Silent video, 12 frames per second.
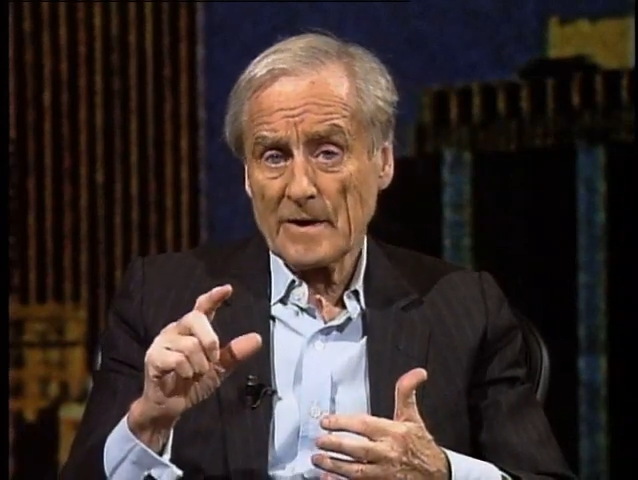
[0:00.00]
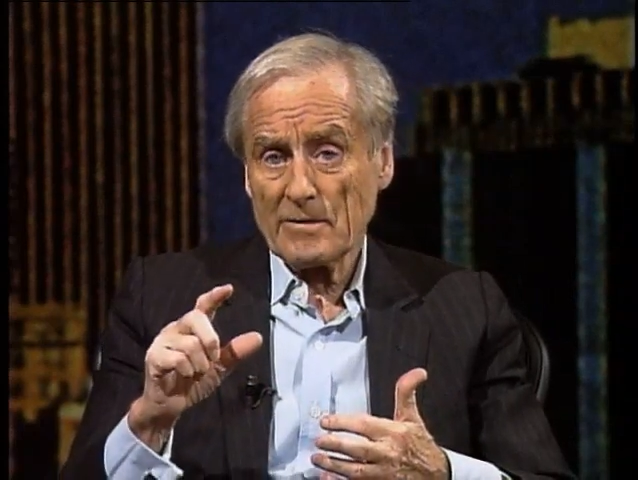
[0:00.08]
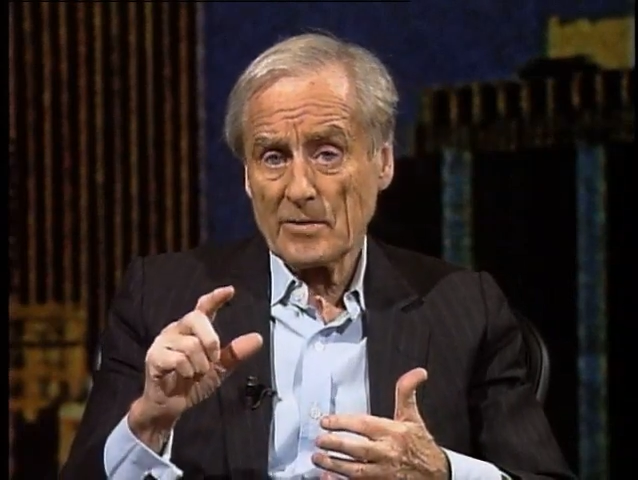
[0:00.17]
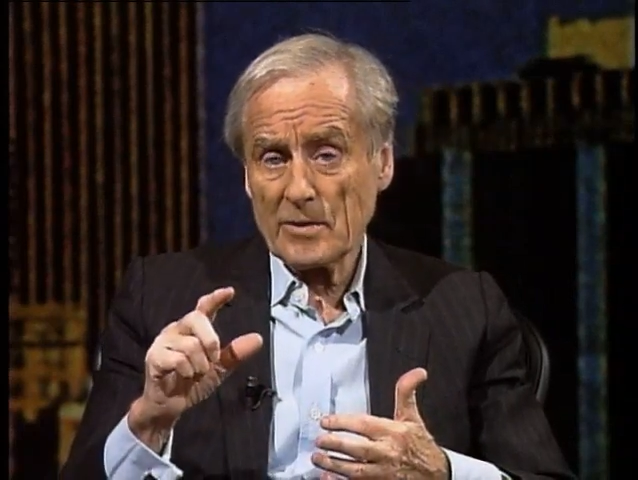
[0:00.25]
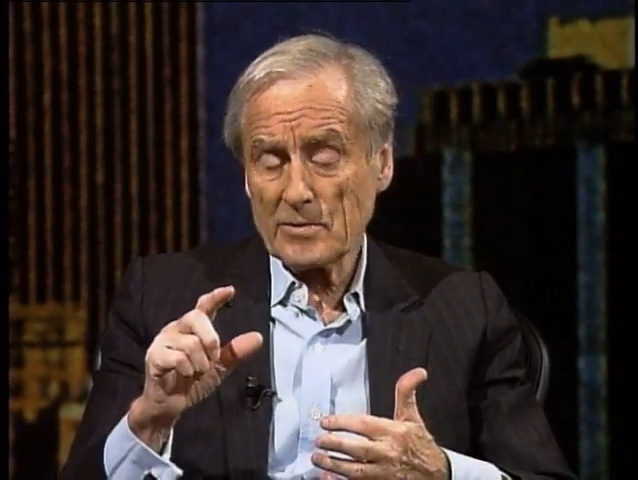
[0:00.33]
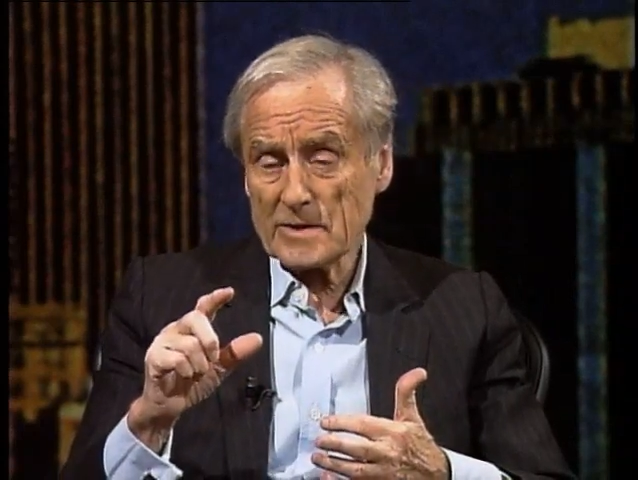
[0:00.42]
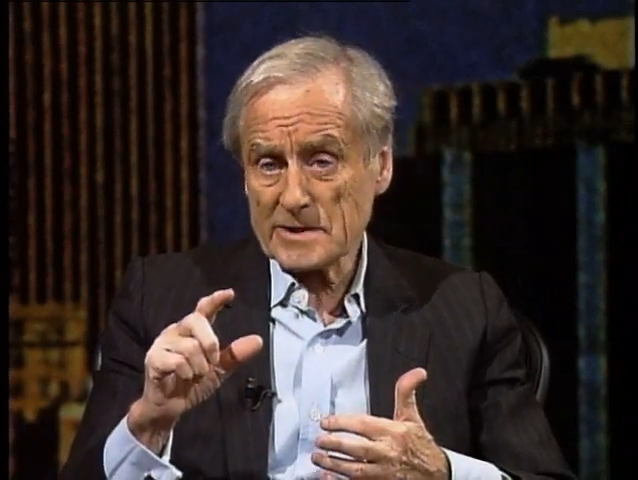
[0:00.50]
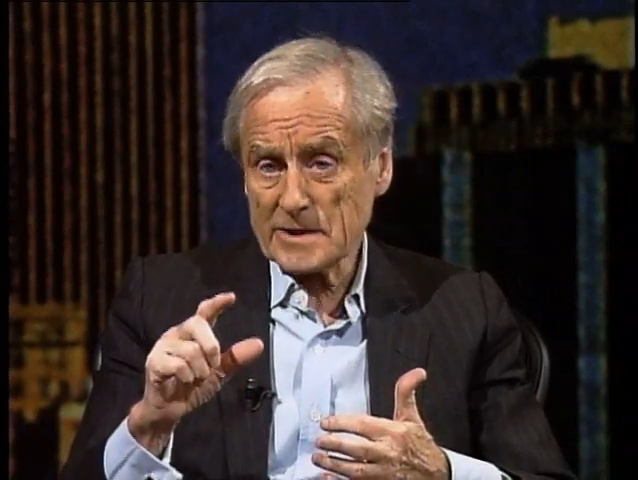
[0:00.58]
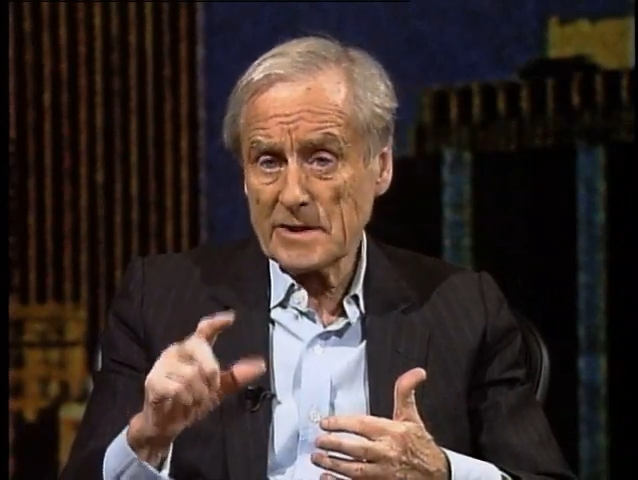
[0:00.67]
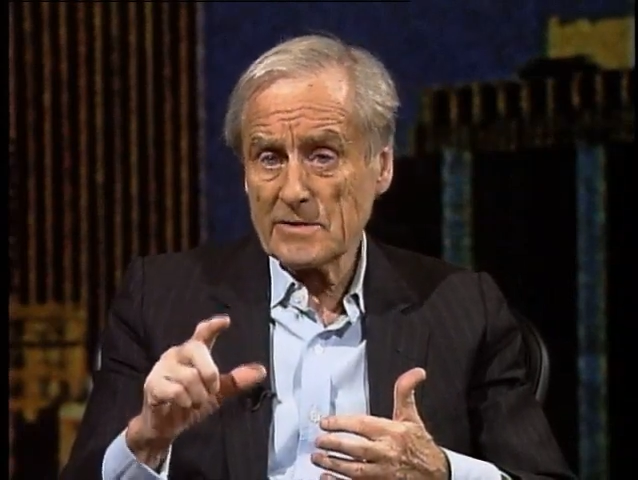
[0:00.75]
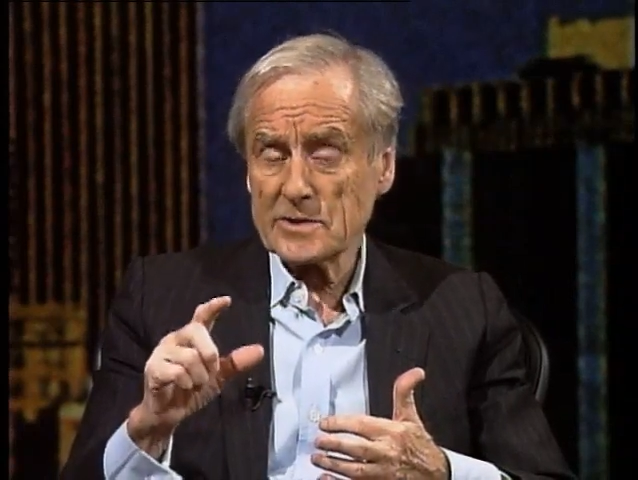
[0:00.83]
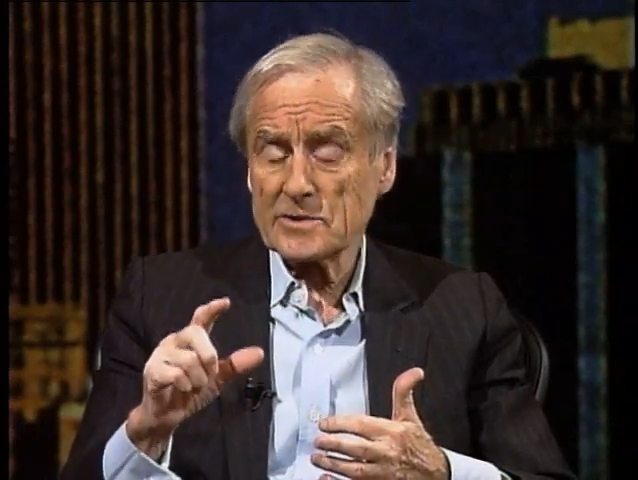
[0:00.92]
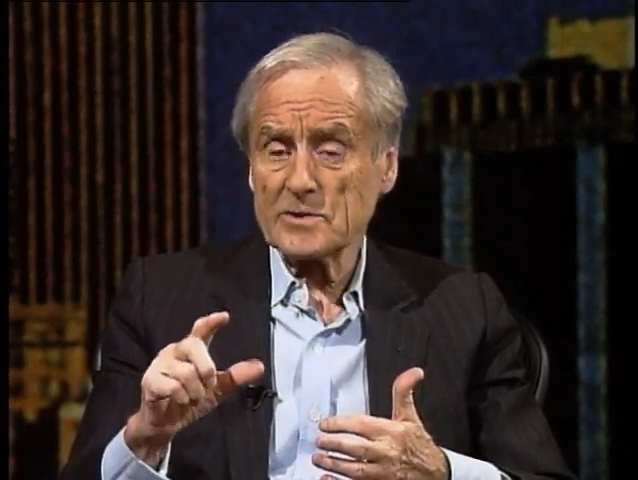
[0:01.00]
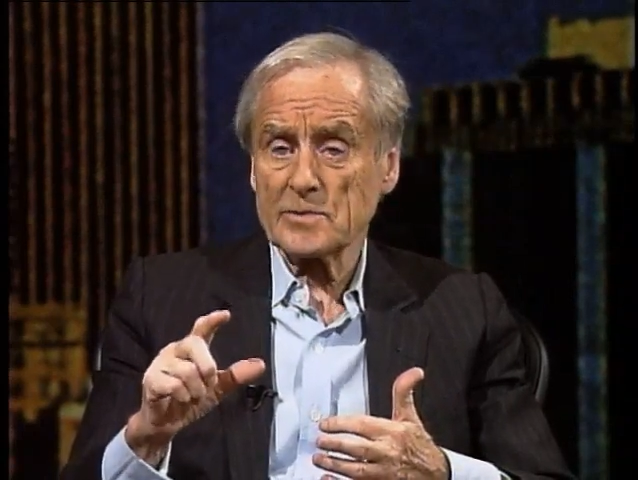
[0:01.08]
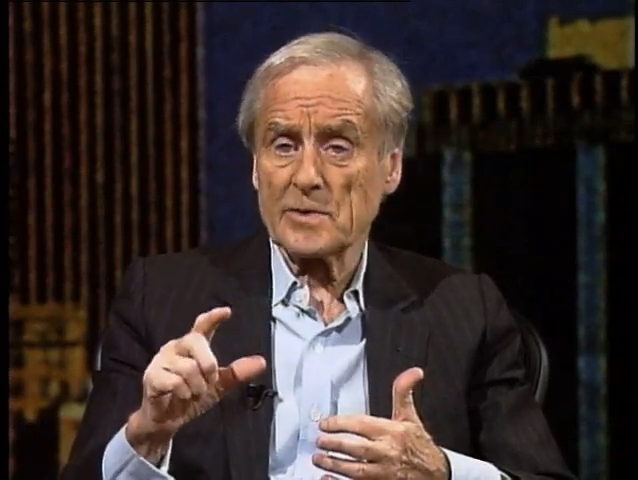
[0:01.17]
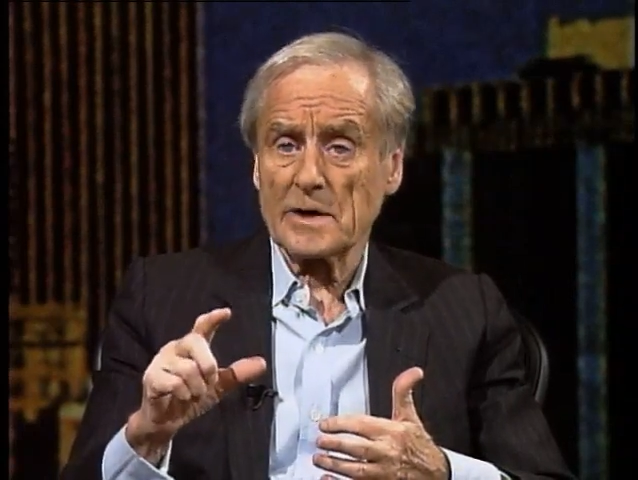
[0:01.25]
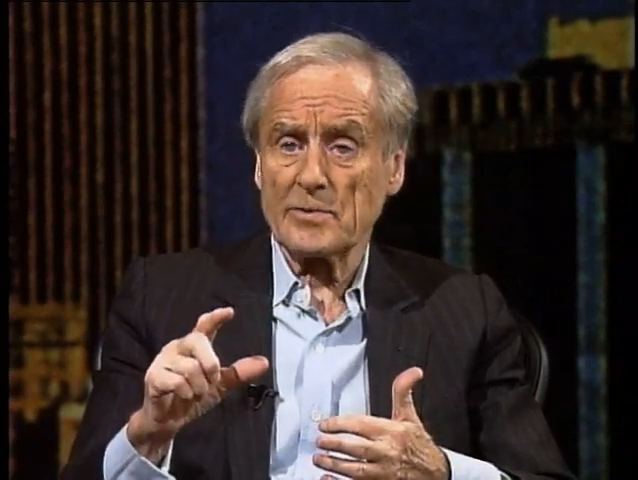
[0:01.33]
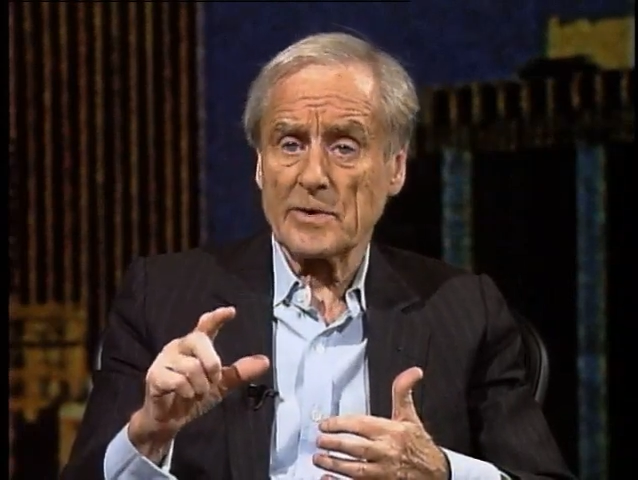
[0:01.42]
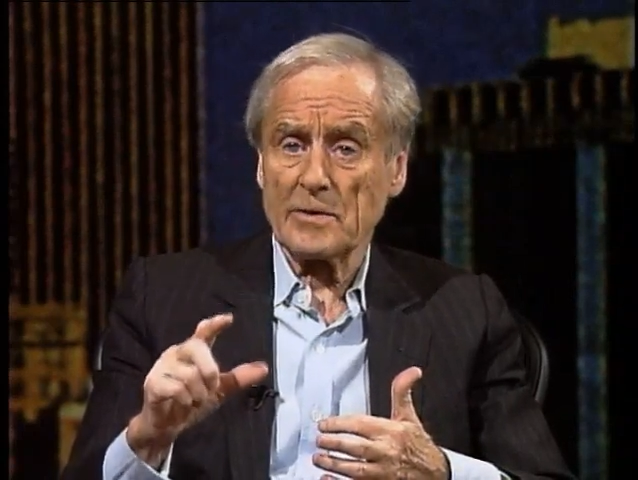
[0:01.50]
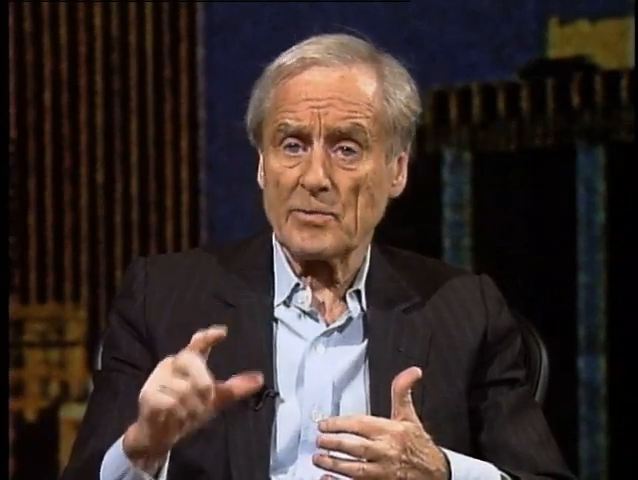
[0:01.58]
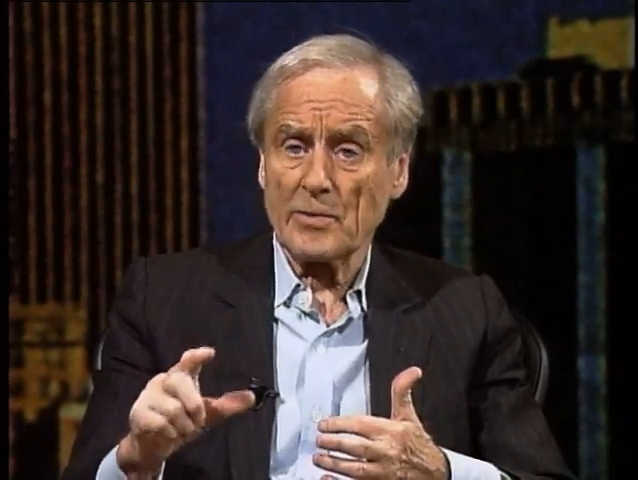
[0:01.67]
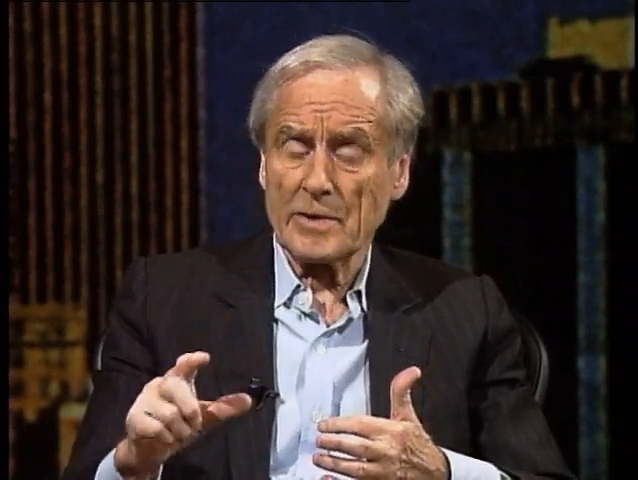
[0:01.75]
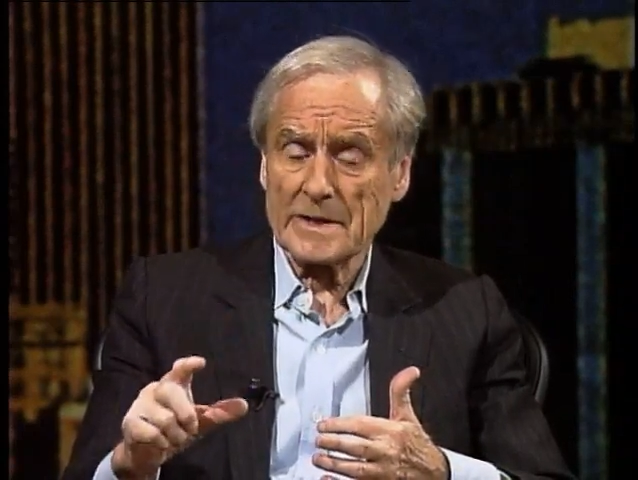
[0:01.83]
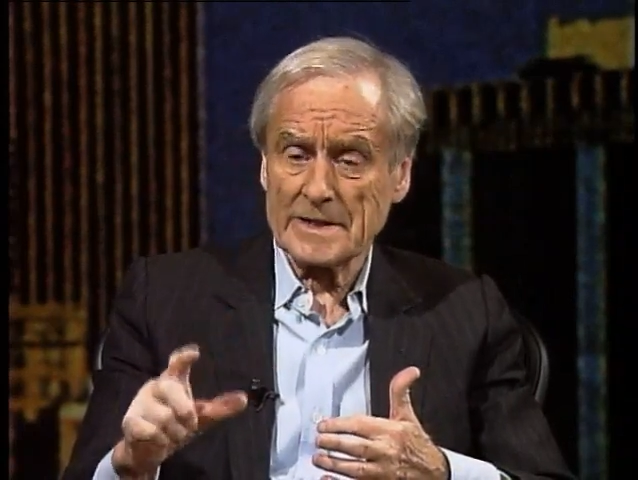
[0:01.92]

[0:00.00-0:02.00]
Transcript: we were a serious newspaper because we